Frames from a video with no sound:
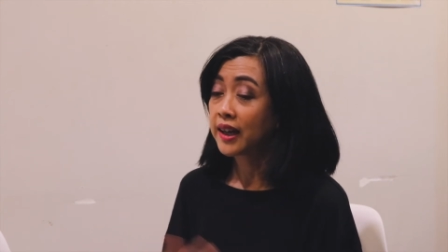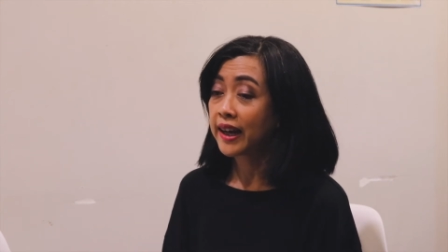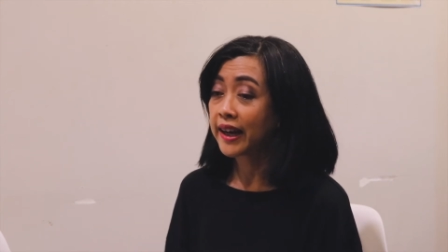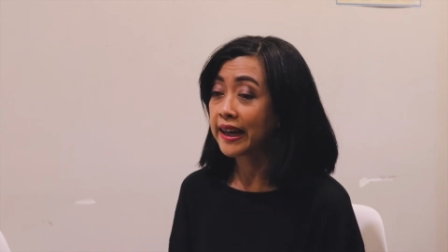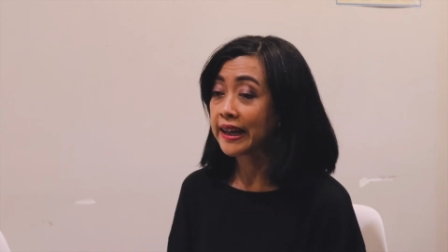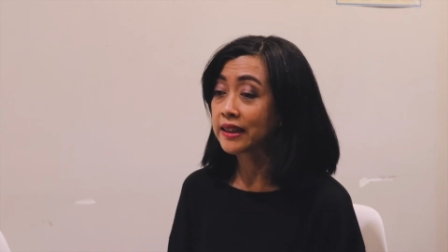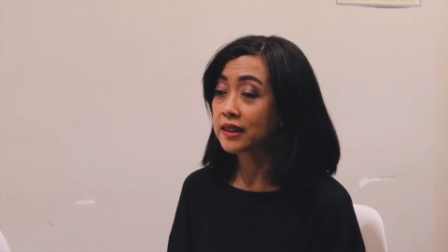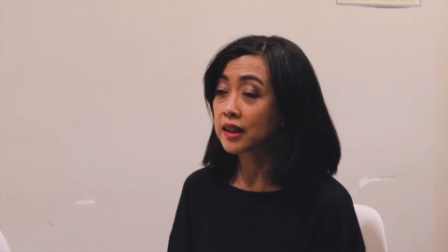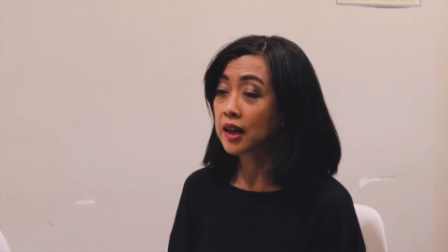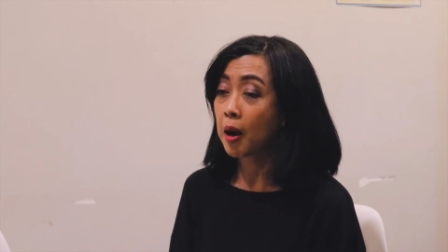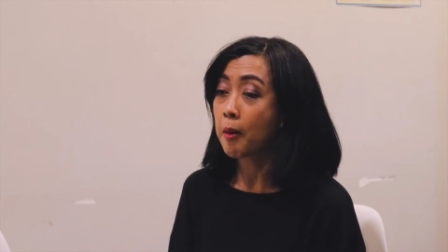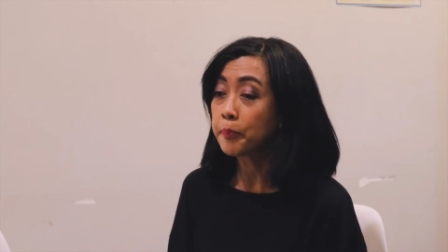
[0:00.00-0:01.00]
and
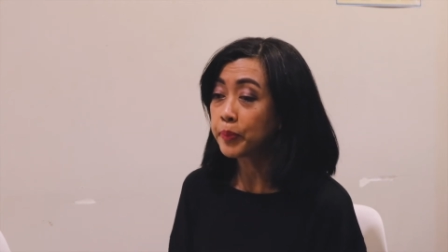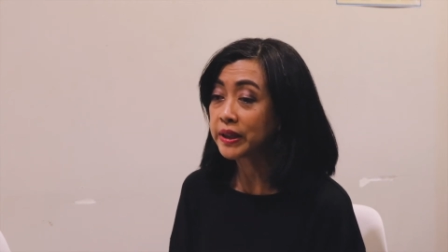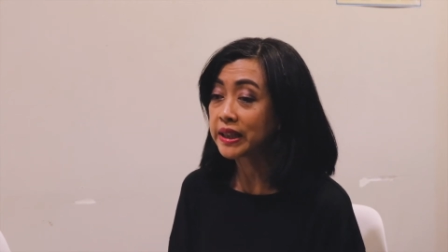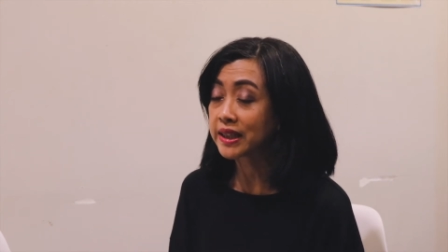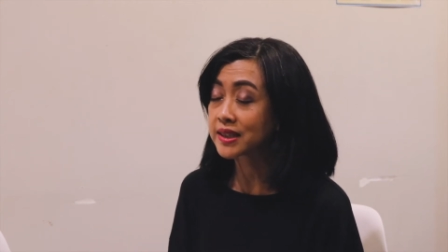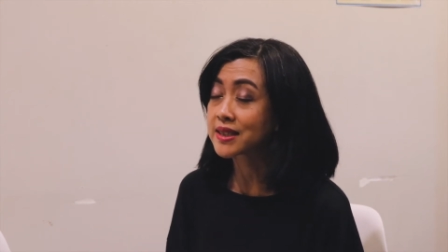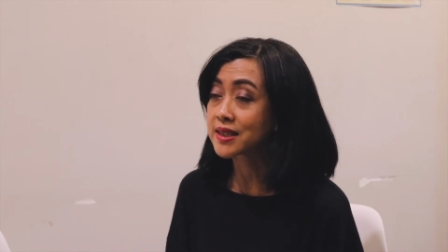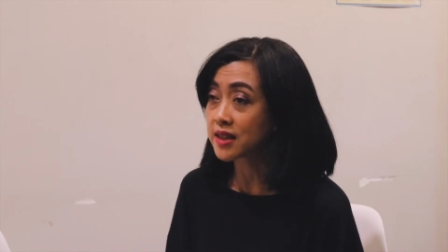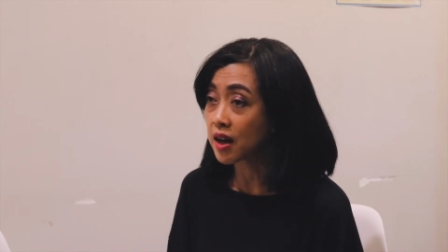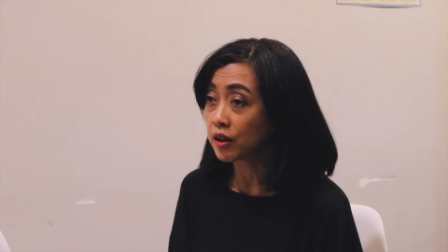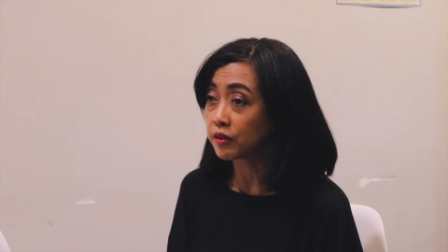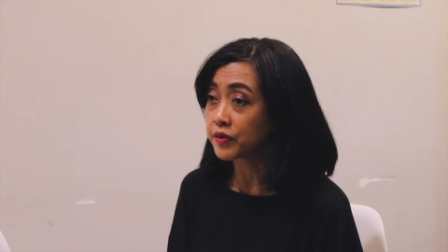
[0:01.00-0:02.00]
company
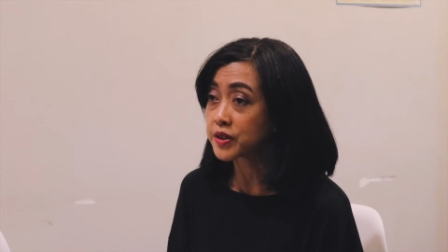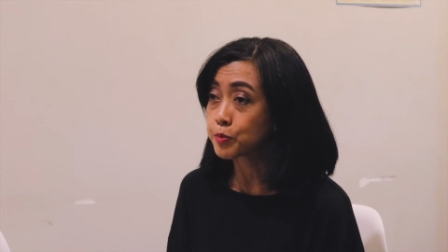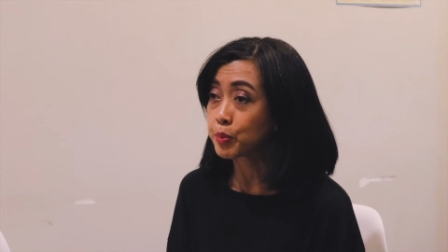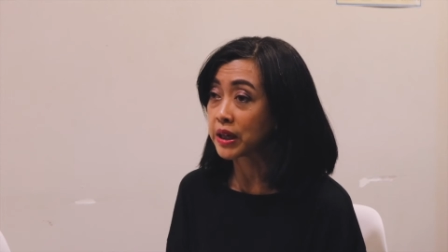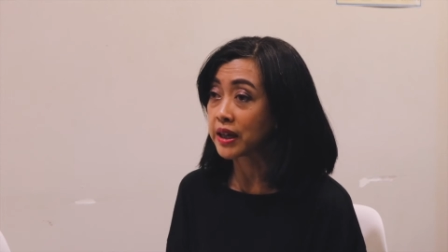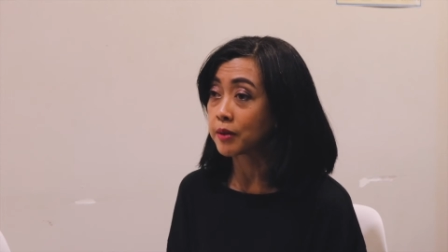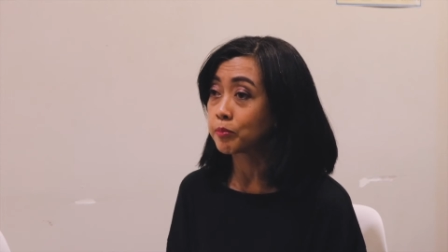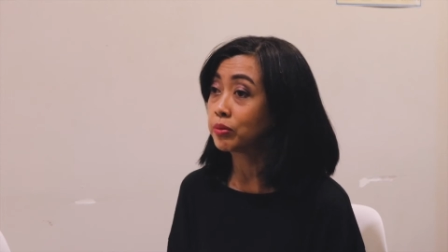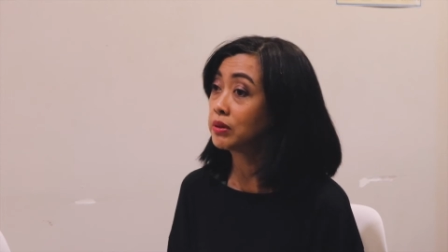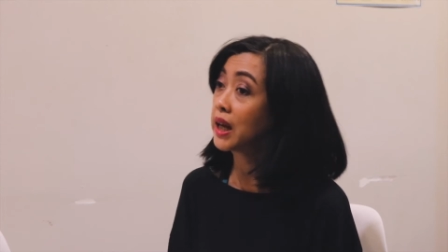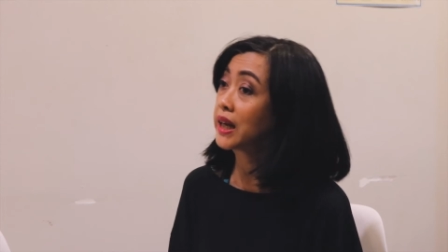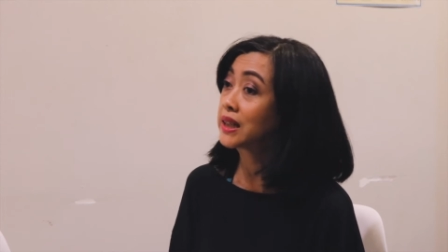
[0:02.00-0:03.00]
itself is being
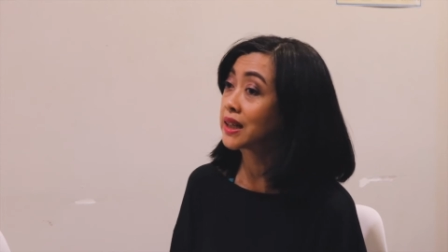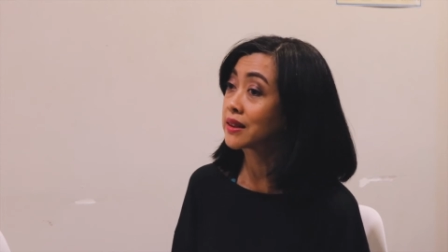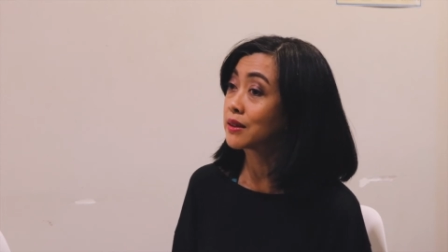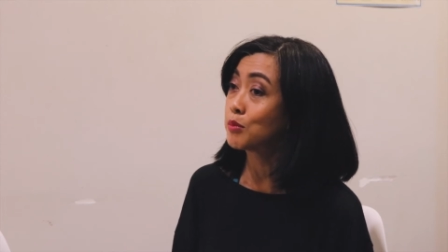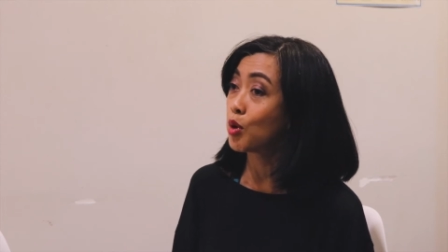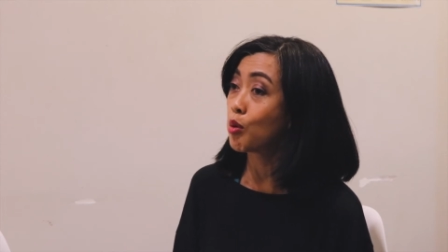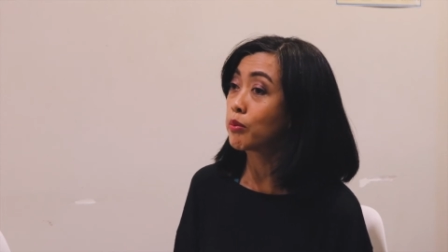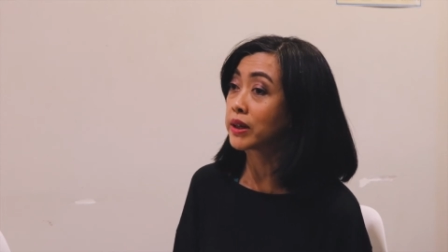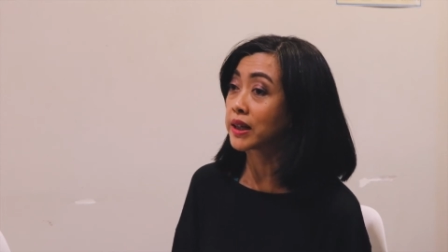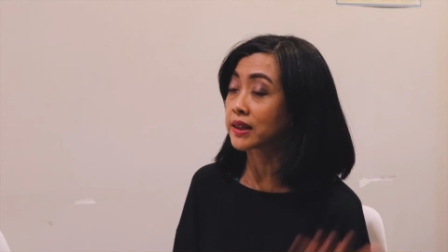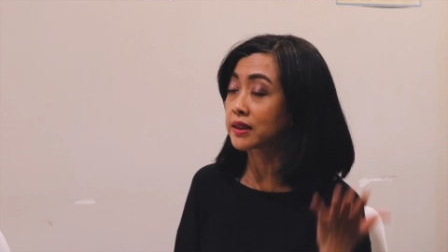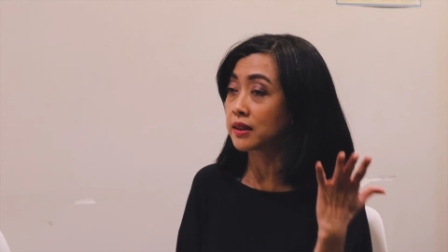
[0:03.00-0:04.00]
played at the
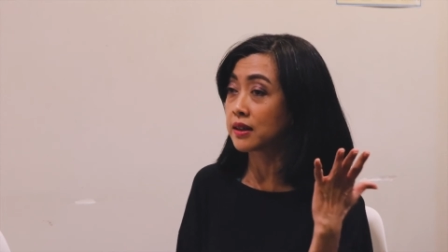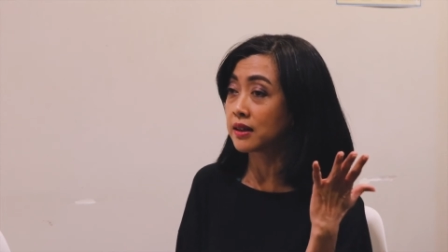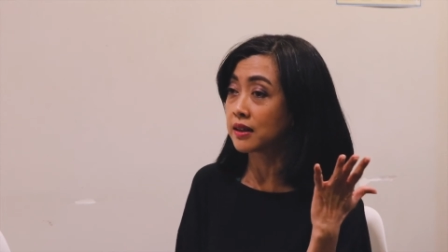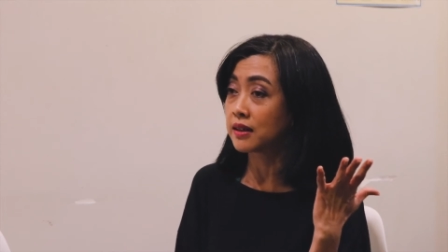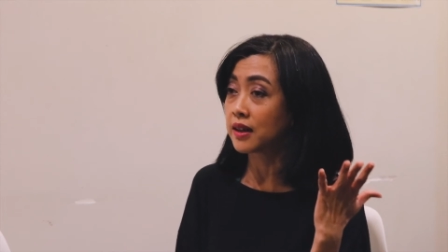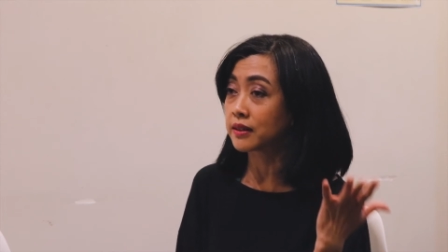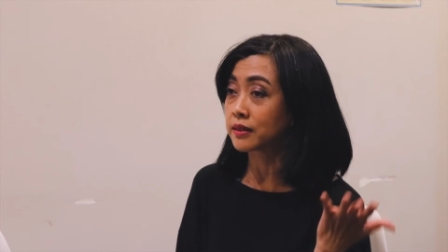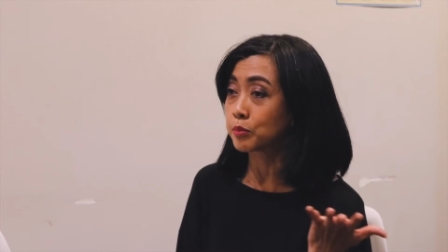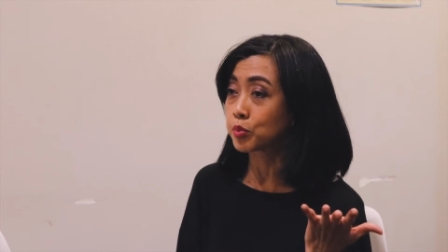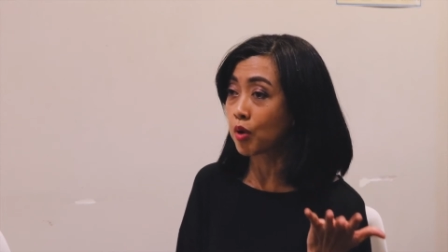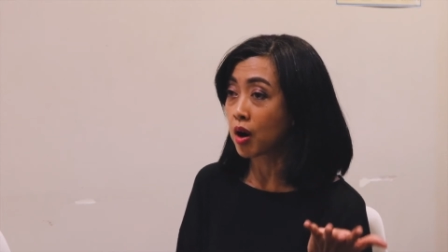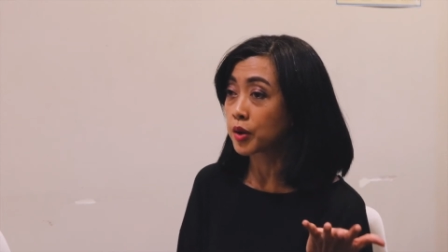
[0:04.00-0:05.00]
moment at the at the
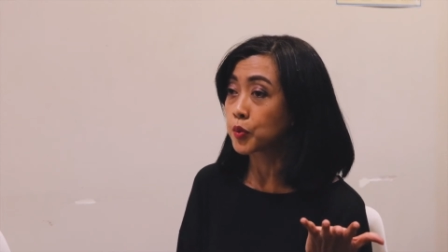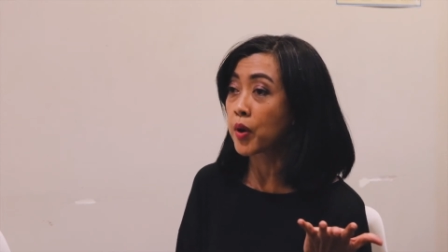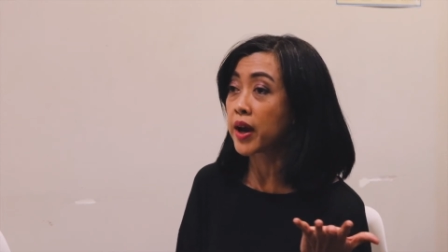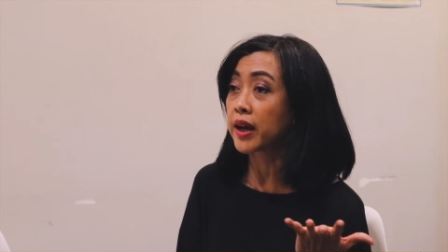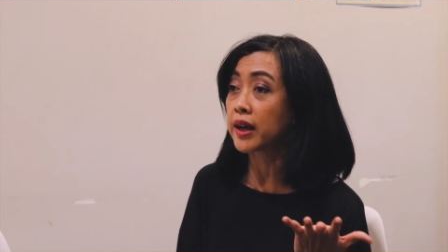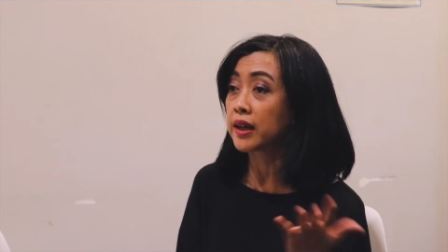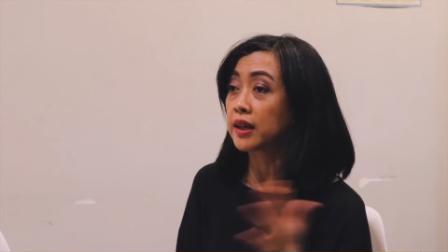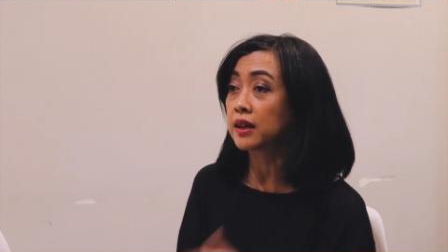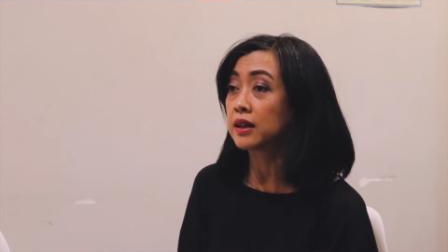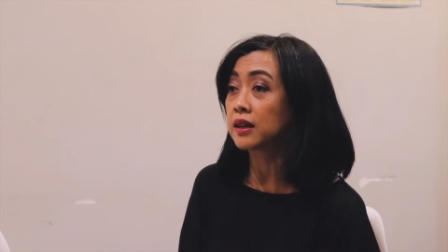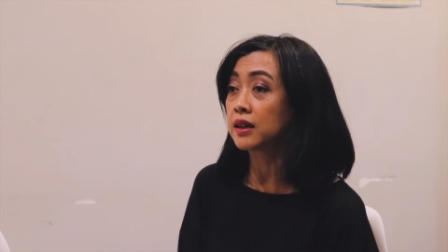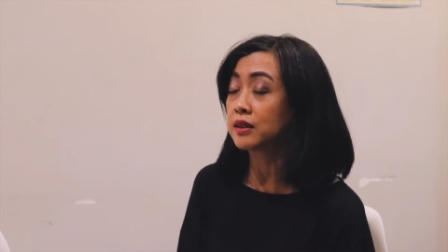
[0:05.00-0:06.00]
Broadway
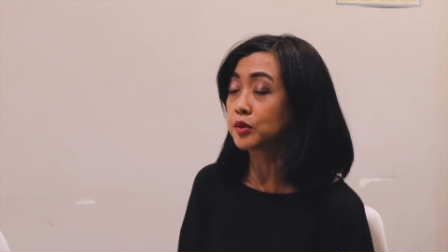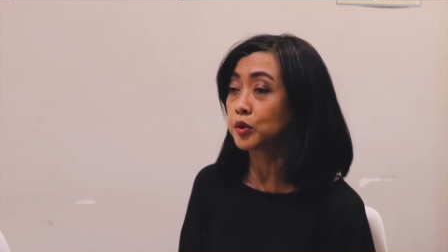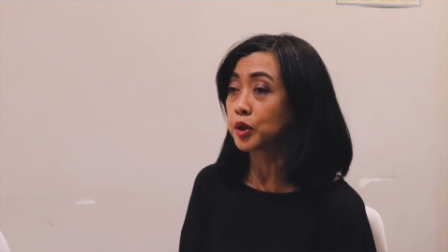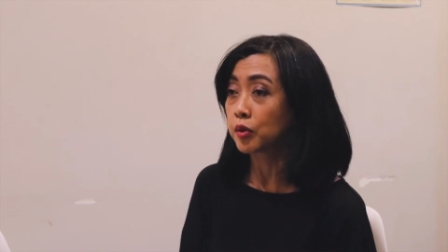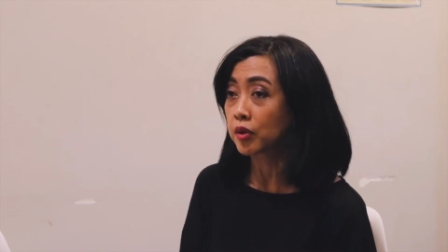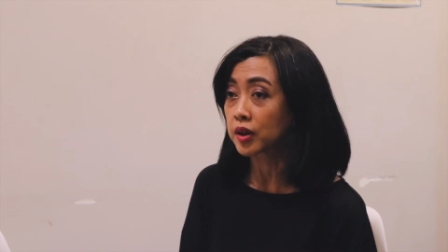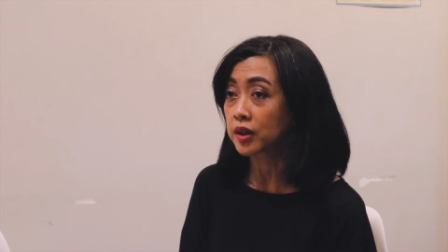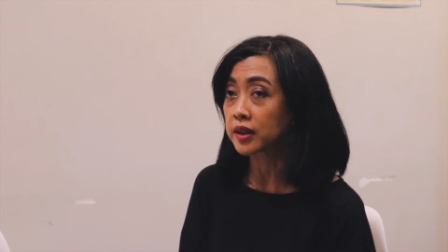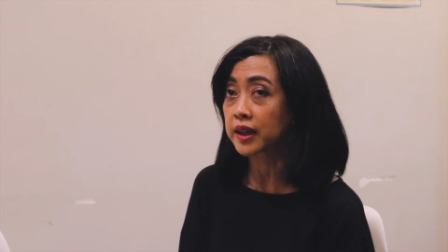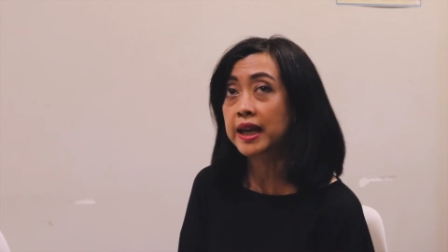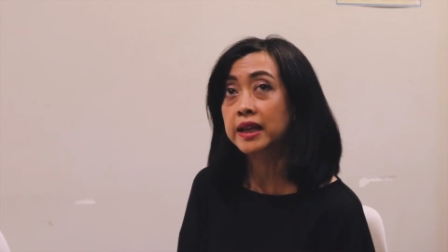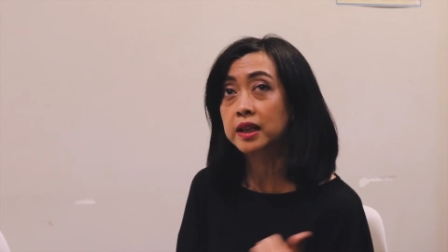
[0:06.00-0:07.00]
uh, New York
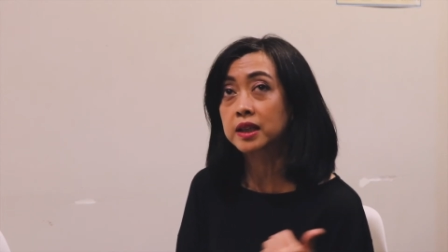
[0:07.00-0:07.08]
and